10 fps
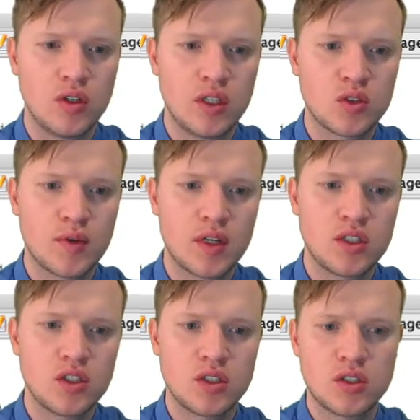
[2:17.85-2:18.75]
Let's quickly
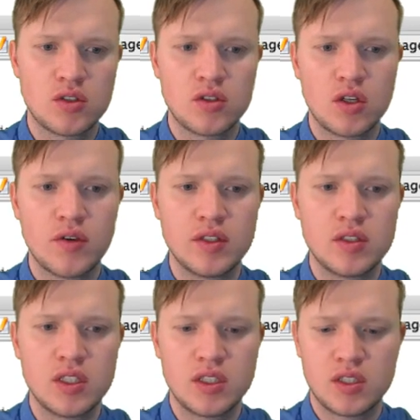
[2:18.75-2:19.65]
just go and
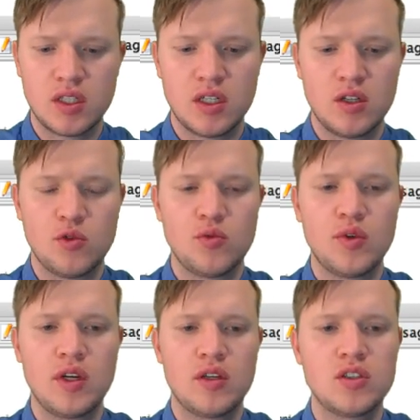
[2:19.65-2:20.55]
test that. If
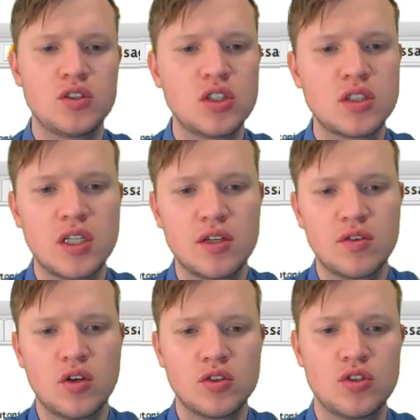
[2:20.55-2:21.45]
we just take the
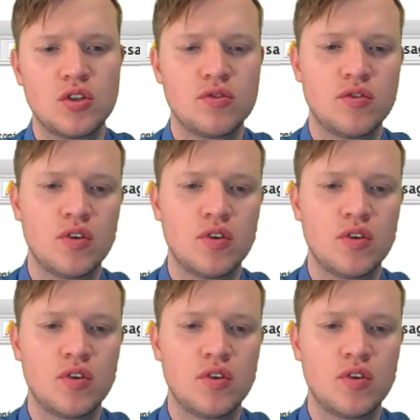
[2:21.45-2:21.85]
answer of,